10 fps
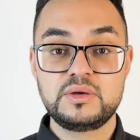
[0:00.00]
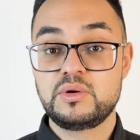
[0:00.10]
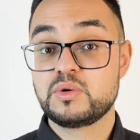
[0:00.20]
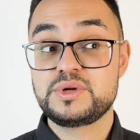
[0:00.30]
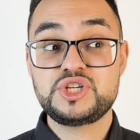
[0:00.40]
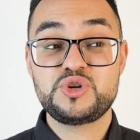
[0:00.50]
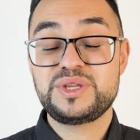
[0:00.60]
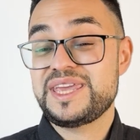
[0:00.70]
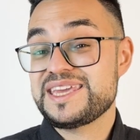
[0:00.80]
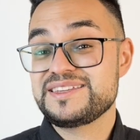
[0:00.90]
Or we should
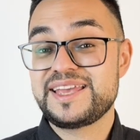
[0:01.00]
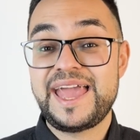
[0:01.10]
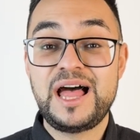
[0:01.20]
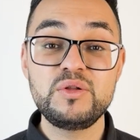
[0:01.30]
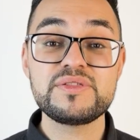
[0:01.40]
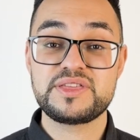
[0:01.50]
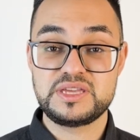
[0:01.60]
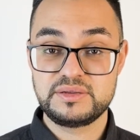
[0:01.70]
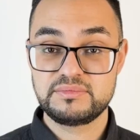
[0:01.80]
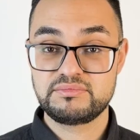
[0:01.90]
eat
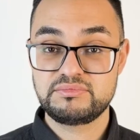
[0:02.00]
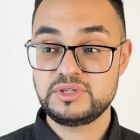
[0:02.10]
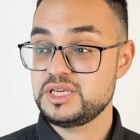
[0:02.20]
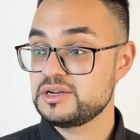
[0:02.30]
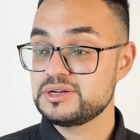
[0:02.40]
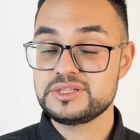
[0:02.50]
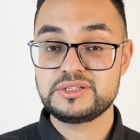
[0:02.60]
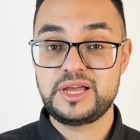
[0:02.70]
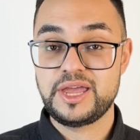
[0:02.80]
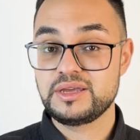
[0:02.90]
healthy. Here is
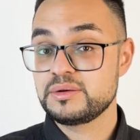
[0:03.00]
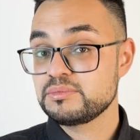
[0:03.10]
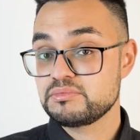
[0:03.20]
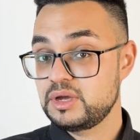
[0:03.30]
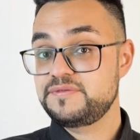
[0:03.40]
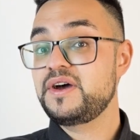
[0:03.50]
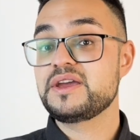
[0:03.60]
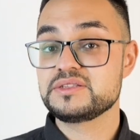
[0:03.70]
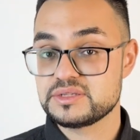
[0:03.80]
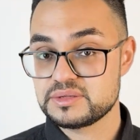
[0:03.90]
like
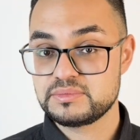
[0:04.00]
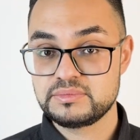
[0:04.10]
advice.